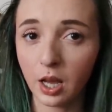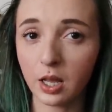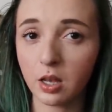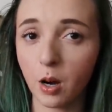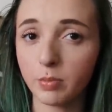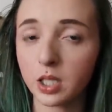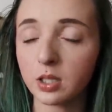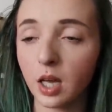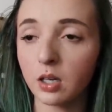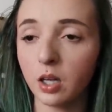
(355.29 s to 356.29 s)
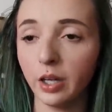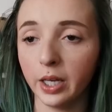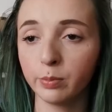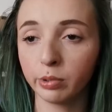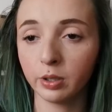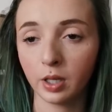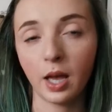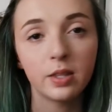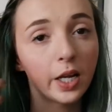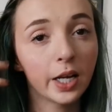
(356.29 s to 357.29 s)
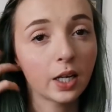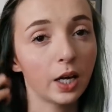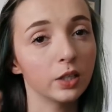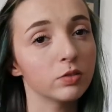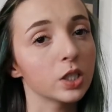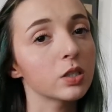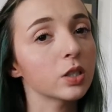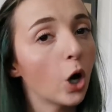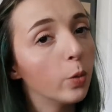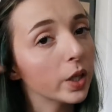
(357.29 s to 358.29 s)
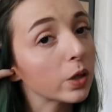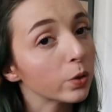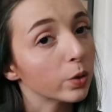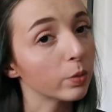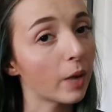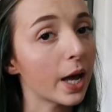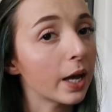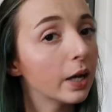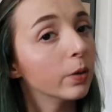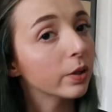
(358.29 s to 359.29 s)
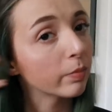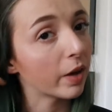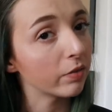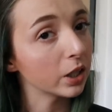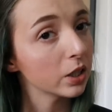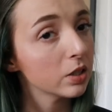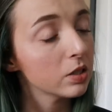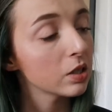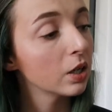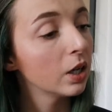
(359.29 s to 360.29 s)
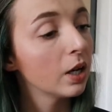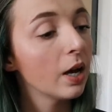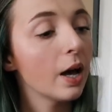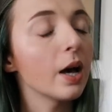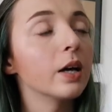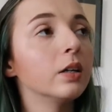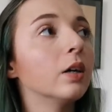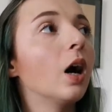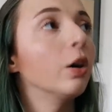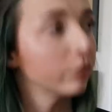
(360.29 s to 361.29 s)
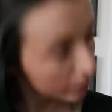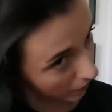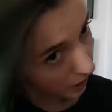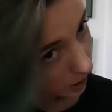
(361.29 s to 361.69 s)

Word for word: And then I'll mix that all up. And then I kind of just comb it through my hair with my fingers. And I'll flip my